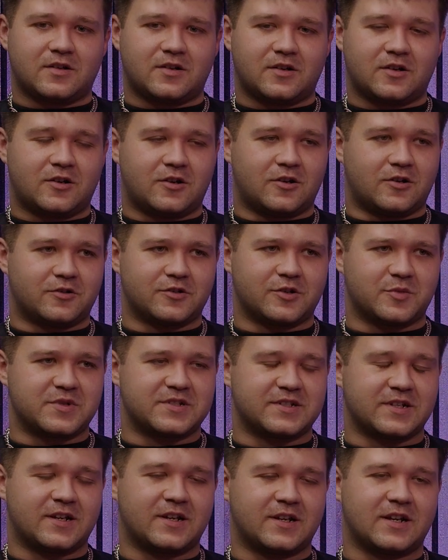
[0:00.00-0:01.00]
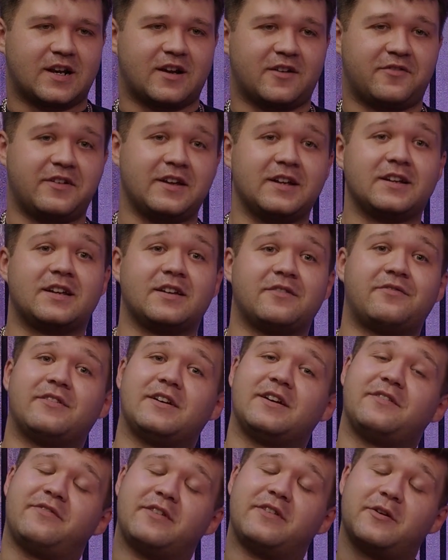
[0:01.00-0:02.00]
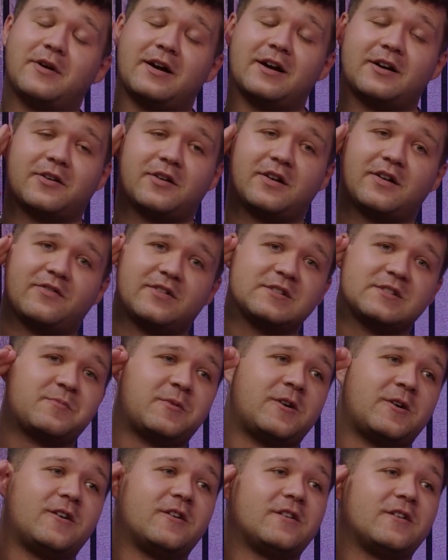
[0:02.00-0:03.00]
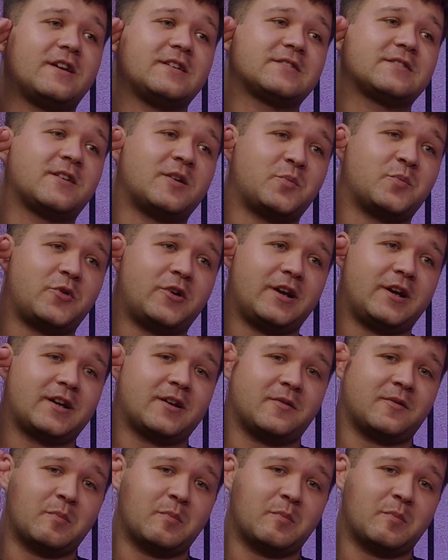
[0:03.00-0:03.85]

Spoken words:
100%. And I think if you are going to have a sport that's going to break